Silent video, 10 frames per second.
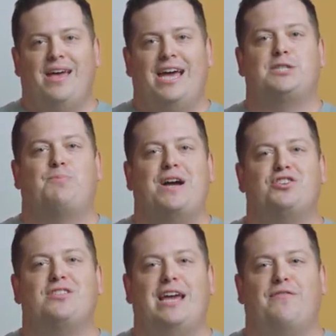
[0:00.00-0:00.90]
Express
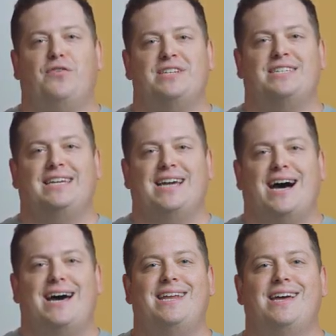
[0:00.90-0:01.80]
your thankfulness to
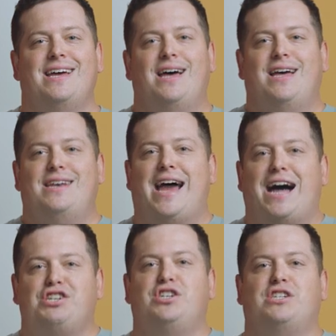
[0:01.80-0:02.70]
God,
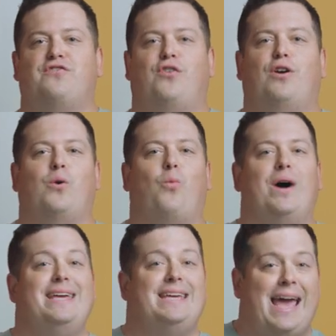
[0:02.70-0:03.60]
not just for
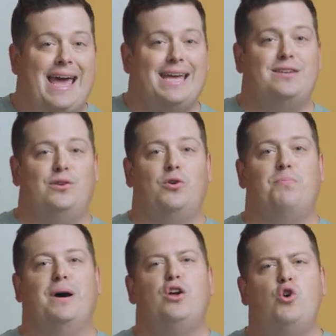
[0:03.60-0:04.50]
what He can do,
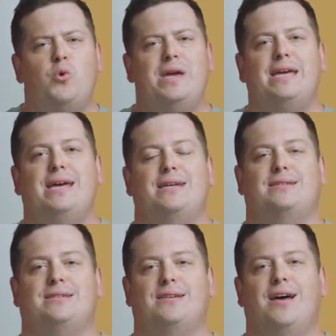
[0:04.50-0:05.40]
but who He
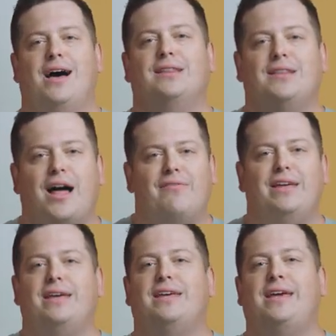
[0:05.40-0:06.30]
is, a
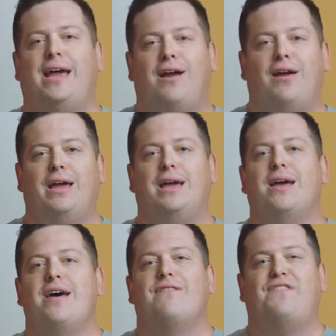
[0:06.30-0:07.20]
loving, caring,
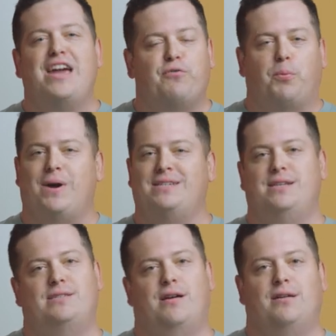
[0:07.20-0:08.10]
faithful
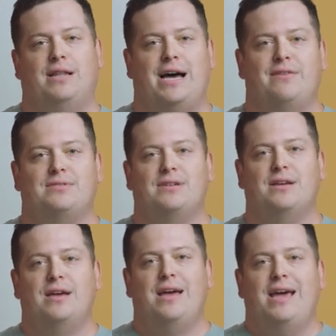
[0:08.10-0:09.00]
presence in our
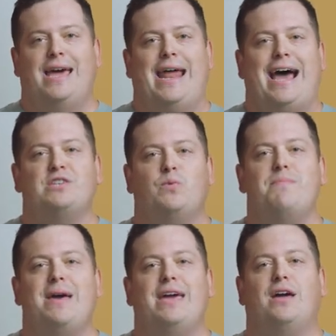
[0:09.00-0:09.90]
lives. And as we
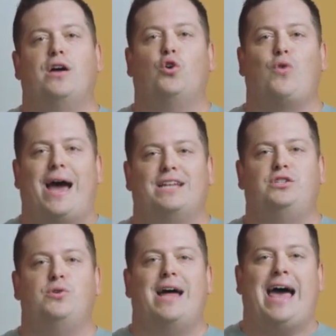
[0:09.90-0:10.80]
make
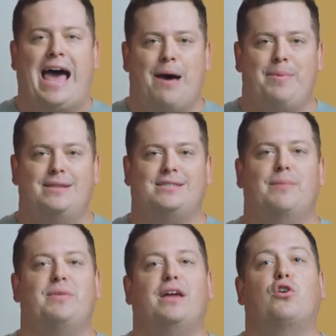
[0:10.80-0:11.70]
gratitude a habit,
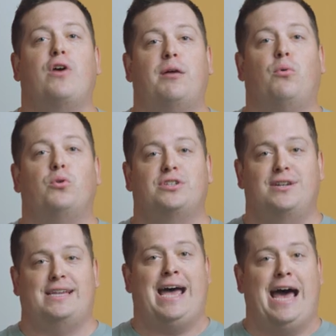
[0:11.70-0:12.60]
something incredible
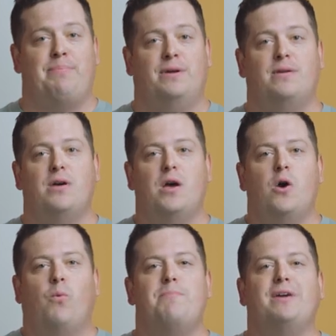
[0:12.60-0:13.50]
starts to happen.
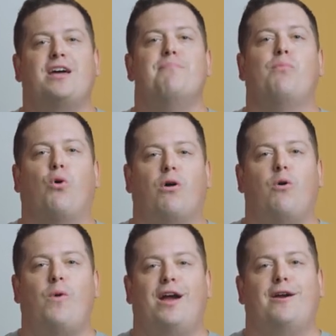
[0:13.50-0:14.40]
We become more
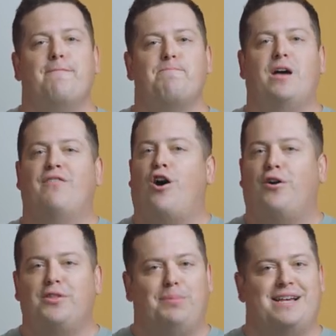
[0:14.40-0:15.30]
aware of
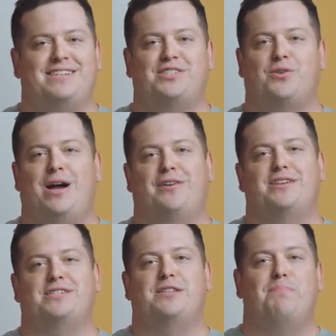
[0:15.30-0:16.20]
all the blessings around
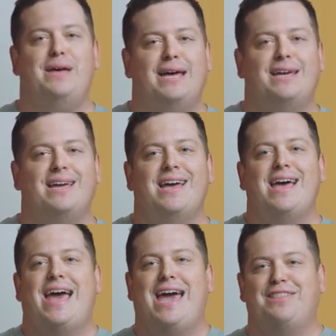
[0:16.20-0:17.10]
us, the big
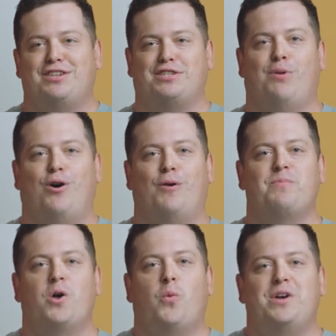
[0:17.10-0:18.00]
and the small.
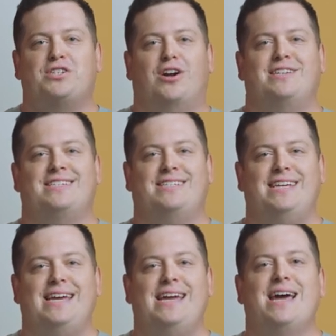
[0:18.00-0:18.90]
We start to
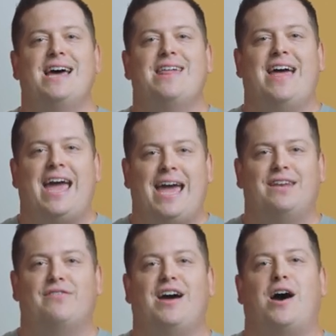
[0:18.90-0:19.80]
see the
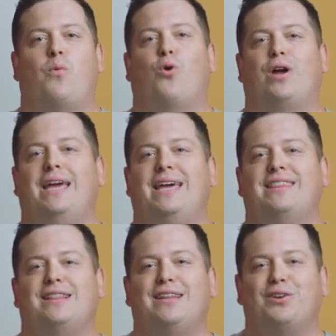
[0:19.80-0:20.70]
hand of God working in
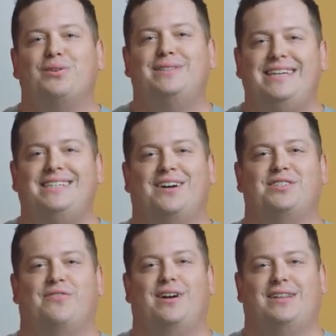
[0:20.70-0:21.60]
the little
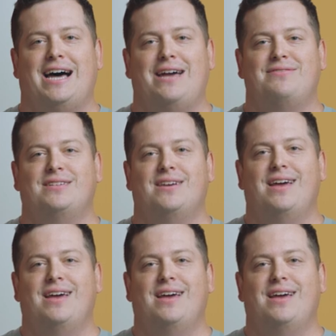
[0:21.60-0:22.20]
details of our lives.